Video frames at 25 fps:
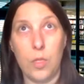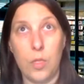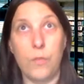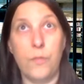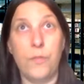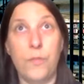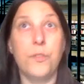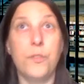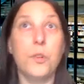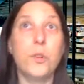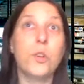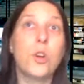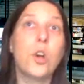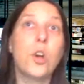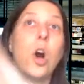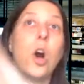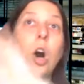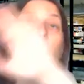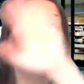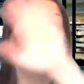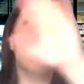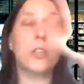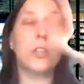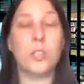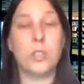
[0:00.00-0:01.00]
the full
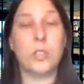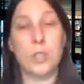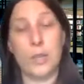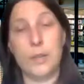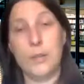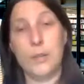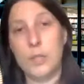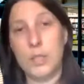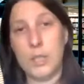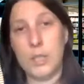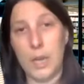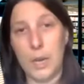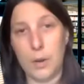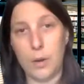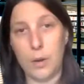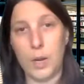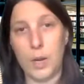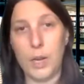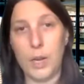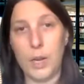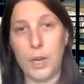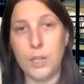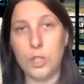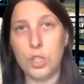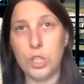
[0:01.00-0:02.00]
cost of said
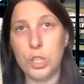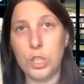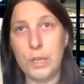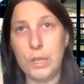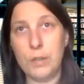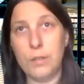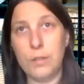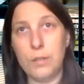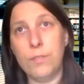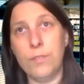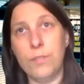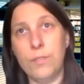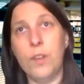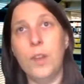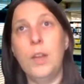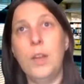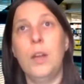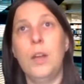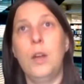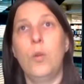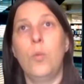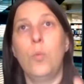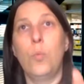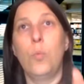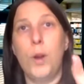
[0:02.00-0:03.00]
initiative
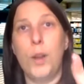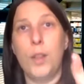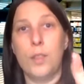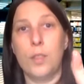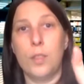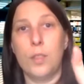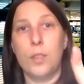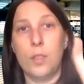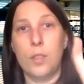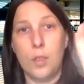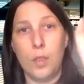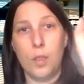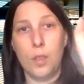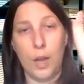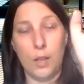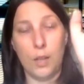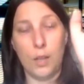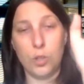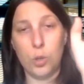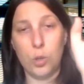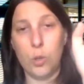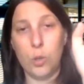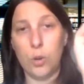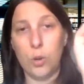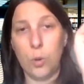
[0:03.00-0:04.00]
with,
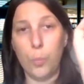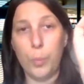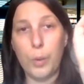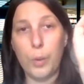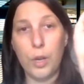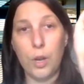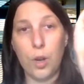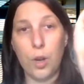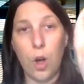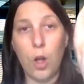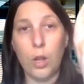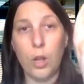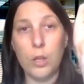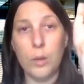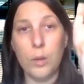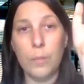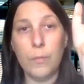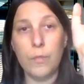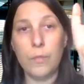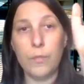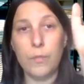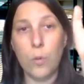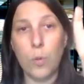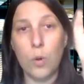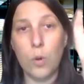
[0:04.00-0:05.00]
so there will be a column
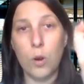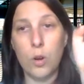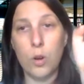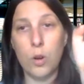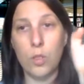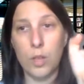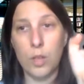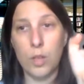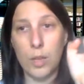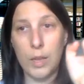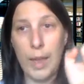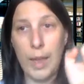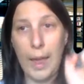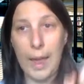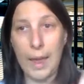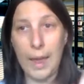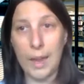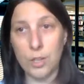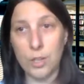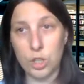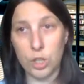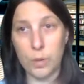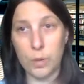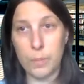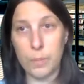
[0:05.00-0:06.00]
for the
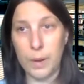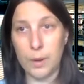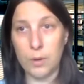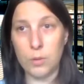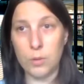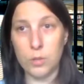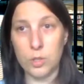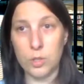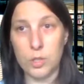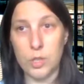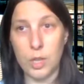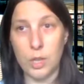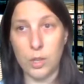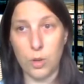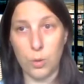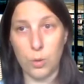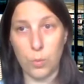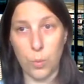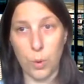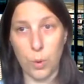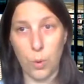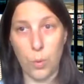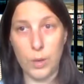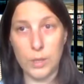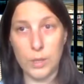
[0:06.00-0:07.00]
cash amounts that you're
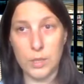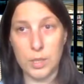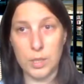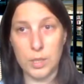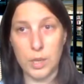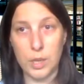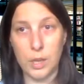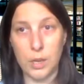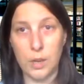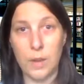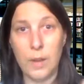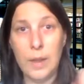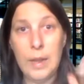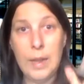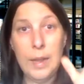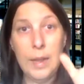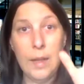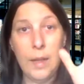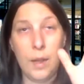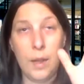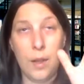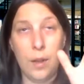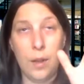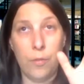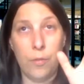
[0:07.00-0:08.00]
requesting
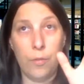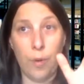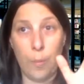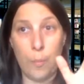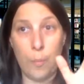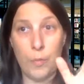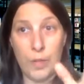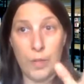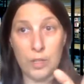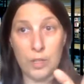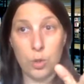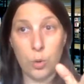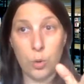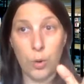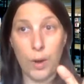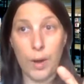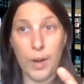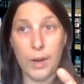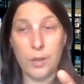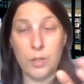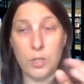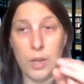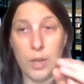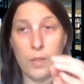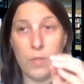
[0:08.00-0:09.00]
from this
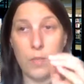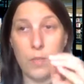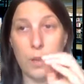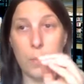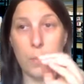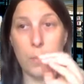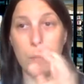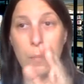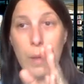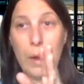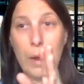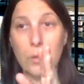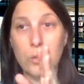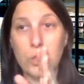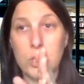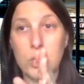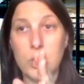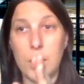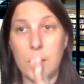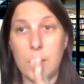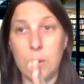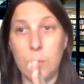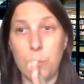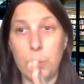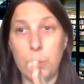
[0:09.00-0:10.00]
grant and the amounts
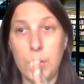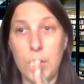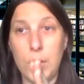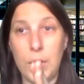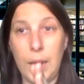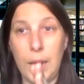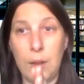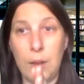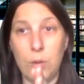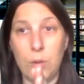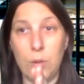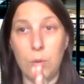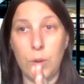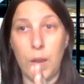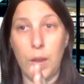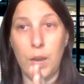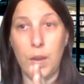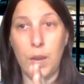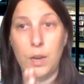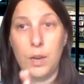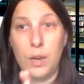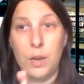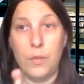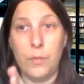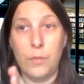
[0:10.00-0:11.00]
that are being
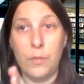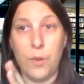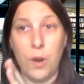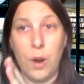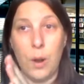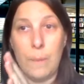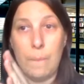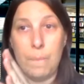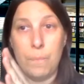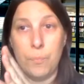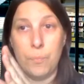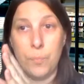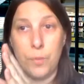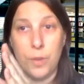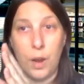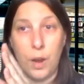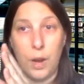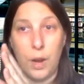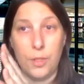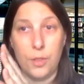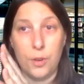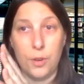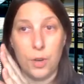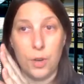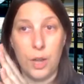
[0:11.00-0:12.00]
allocated from
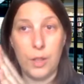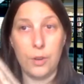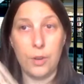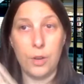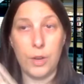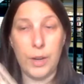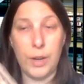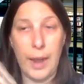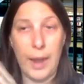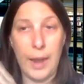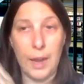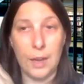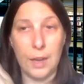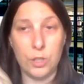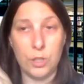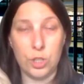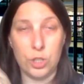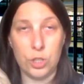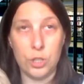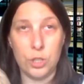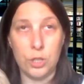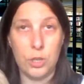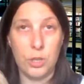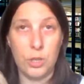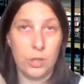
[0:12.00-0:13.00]
either other
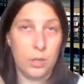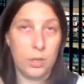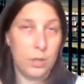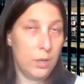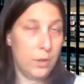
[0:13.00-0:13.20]
cash